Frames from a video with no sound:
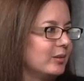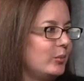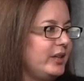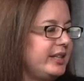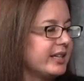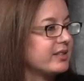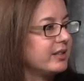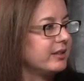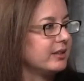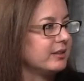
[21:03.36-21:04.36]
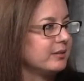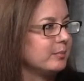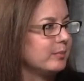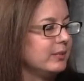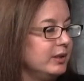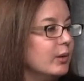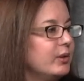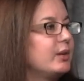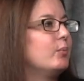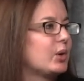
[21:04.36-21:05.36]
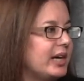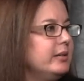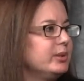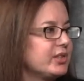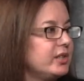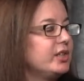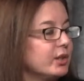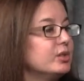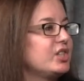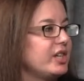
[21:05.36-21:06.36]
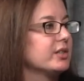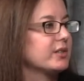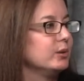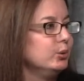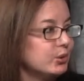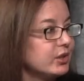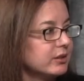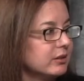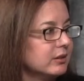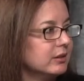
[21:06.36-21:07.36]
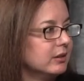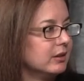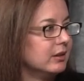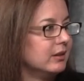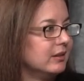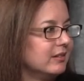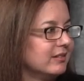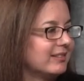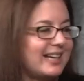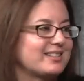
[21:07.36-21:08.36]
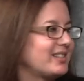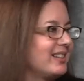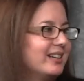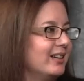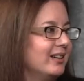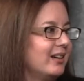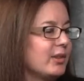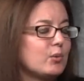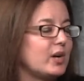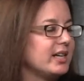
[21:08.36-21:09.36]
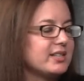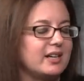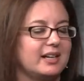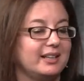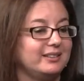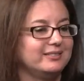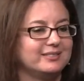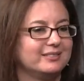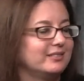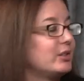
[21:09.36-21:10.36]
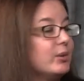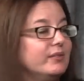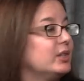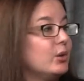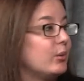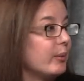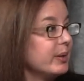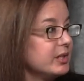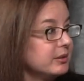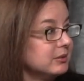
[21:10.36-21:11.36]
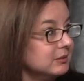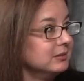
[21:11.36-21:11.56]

we get to the, you know, that we're able to negotiate a solution. That's otherwise, I don't even know what we do.